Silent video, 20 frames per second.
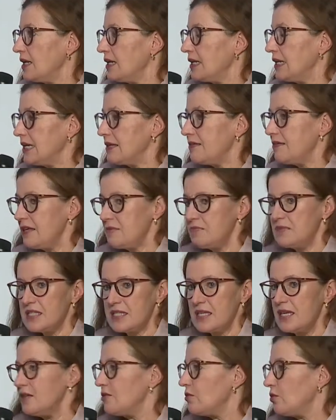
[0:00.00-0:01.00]
let them
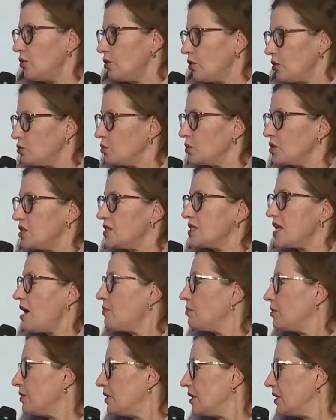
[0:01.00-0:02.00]
see the world, what is
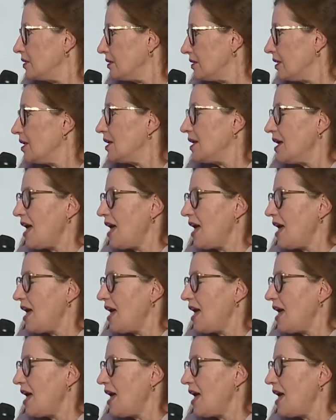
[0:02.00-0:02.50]
happening